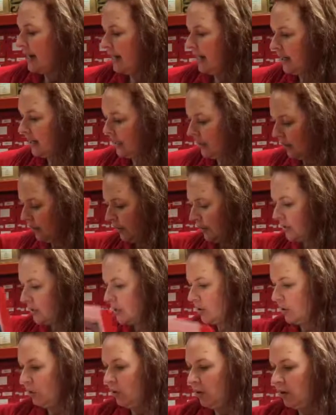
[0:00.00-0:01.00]
it
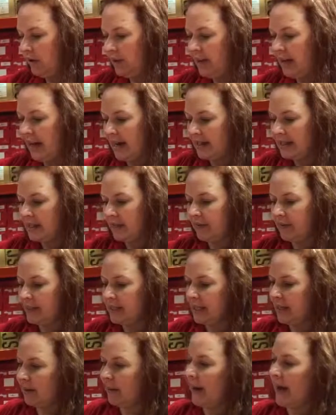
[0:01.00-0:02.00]
includes all of the
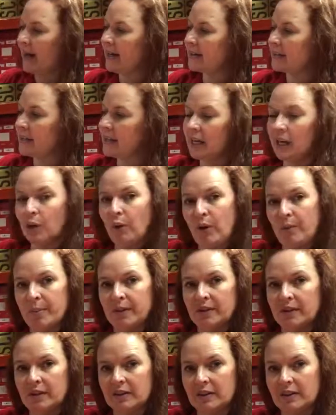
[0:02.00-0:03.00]
activity packs, the
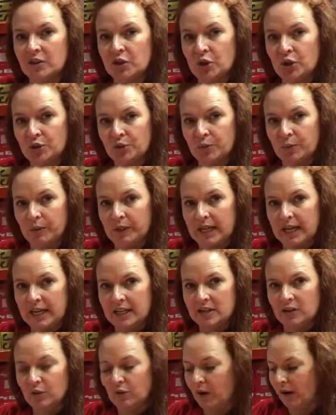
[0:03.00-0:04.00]
equipment that the children will
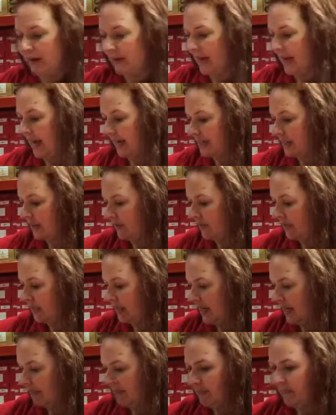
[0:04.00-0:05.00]
need to run the activity,